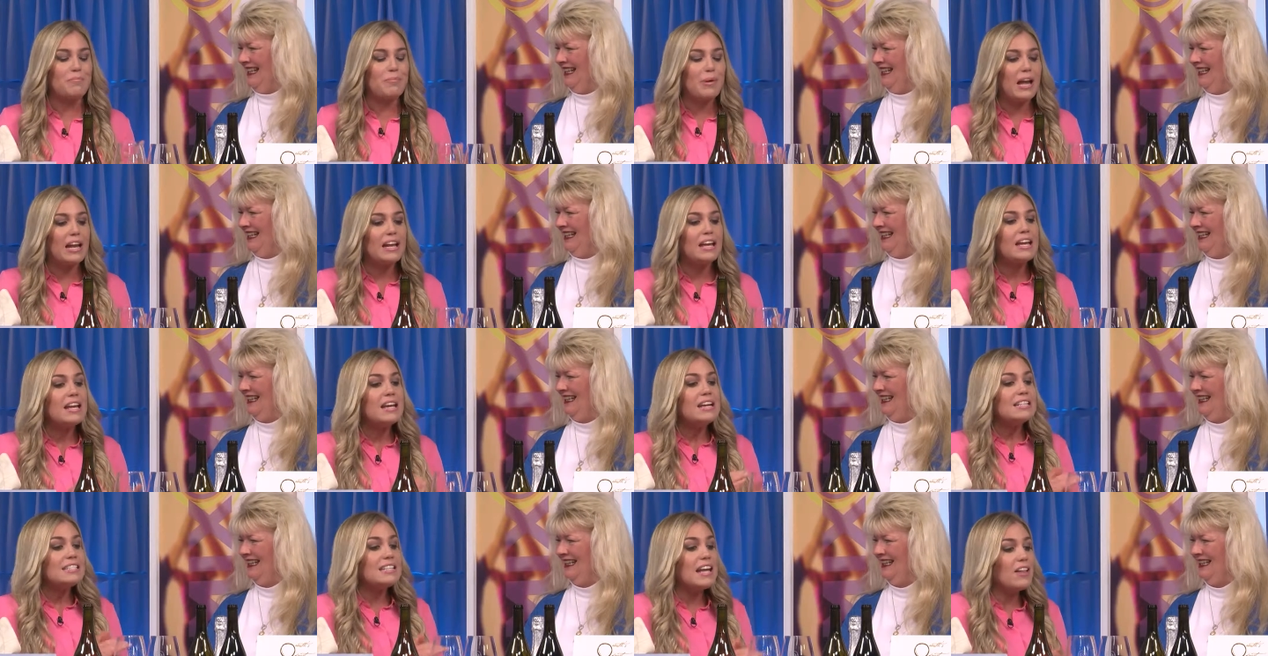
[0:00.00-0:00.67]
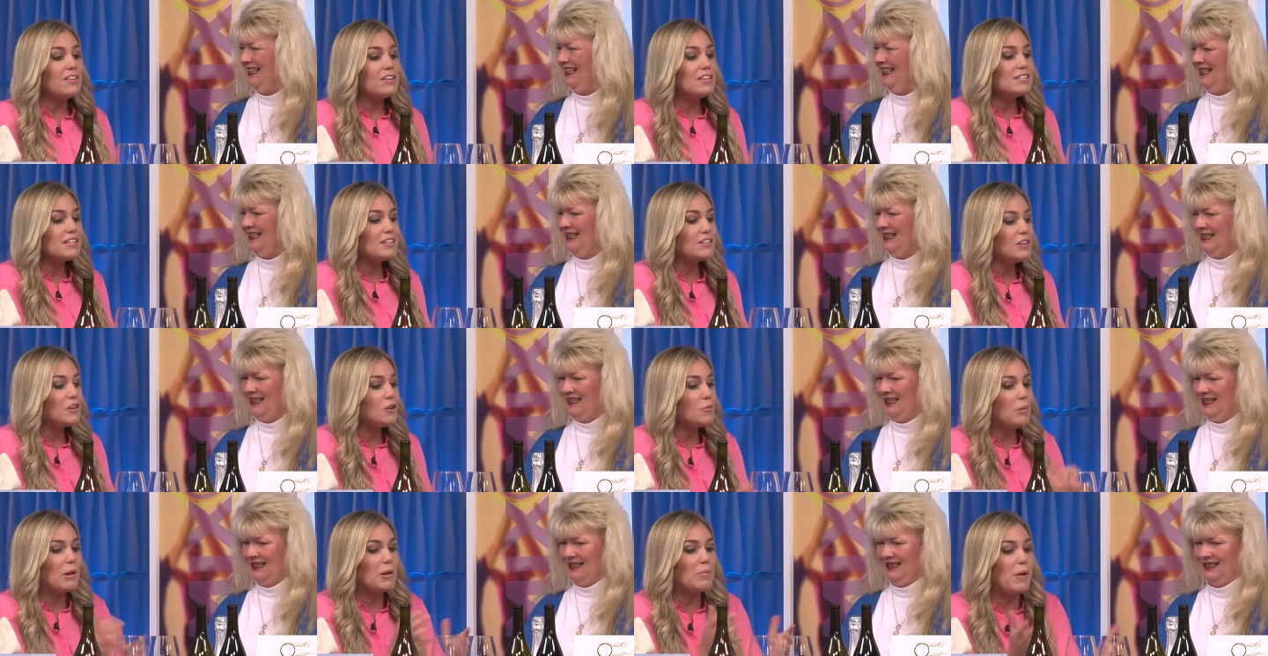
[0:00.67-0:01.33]
Speaker 1: But tell us a
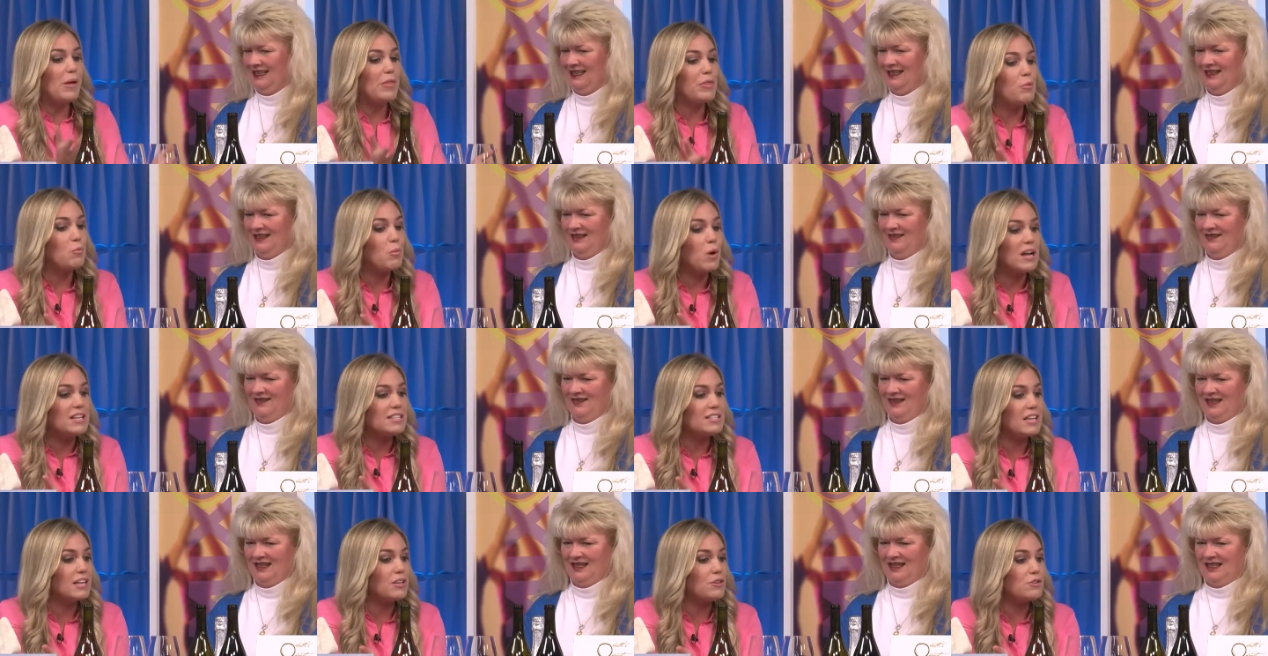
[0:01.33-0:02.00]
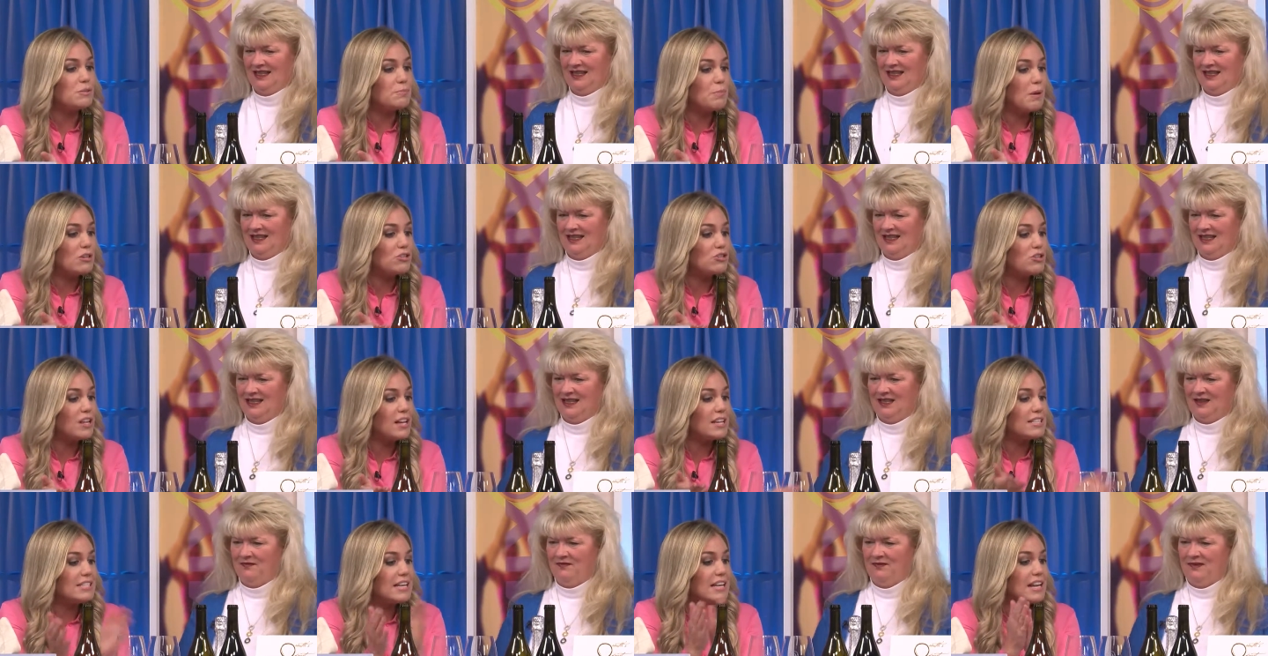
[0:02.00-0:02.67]
little bit about the wines that you
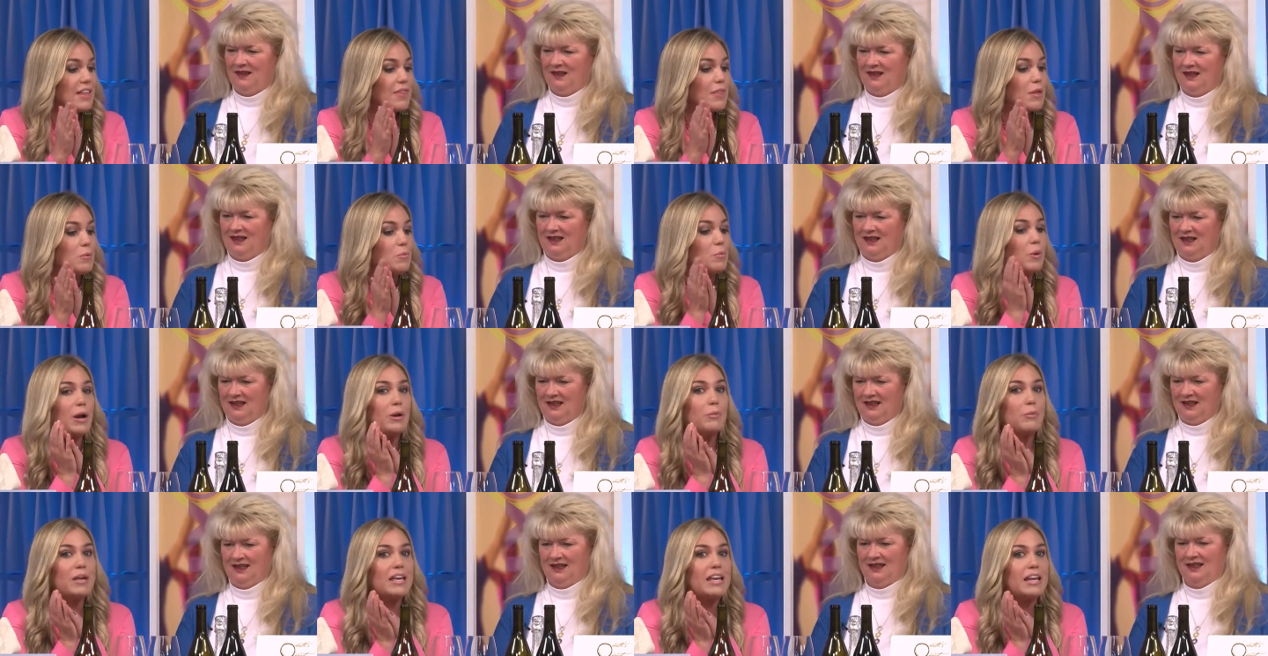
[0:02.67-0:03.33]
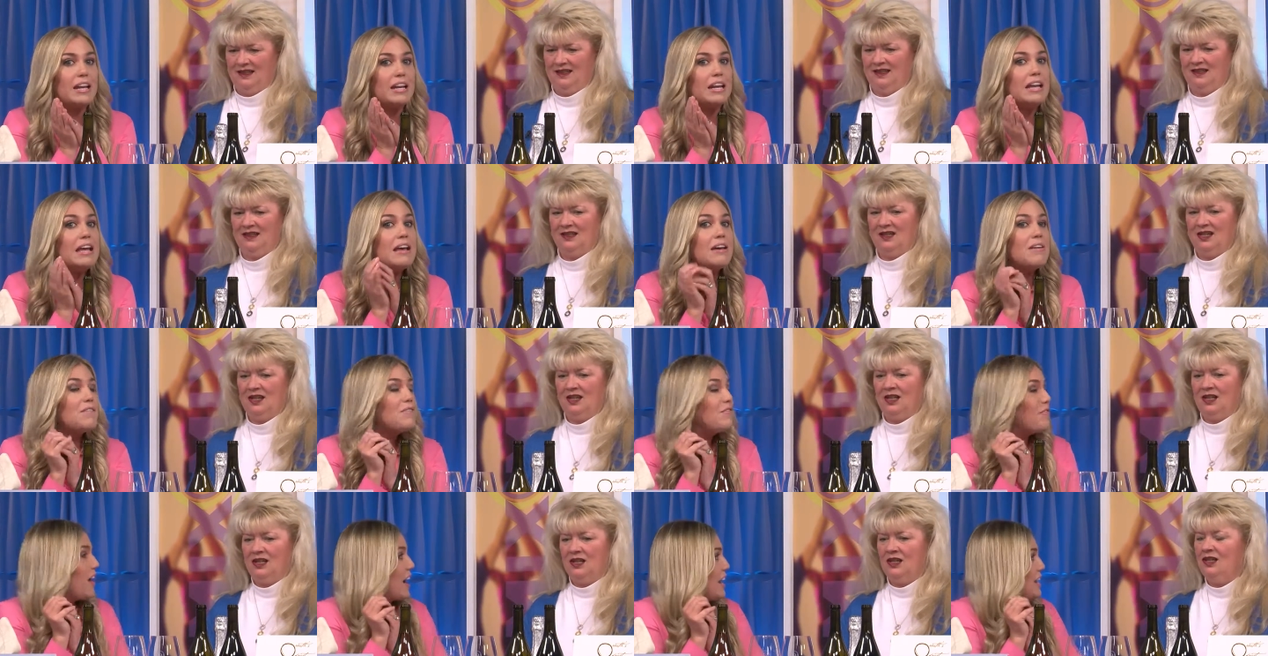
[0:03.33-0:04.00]
specialize in and then where we can
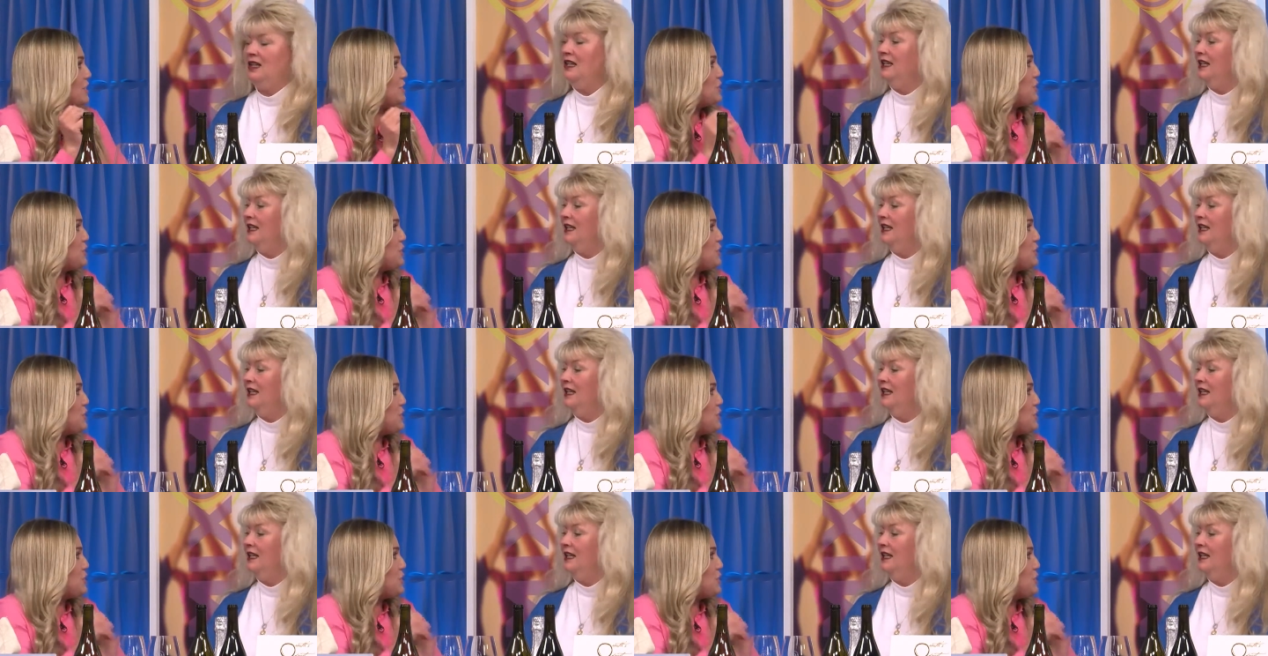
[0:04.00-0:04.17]
find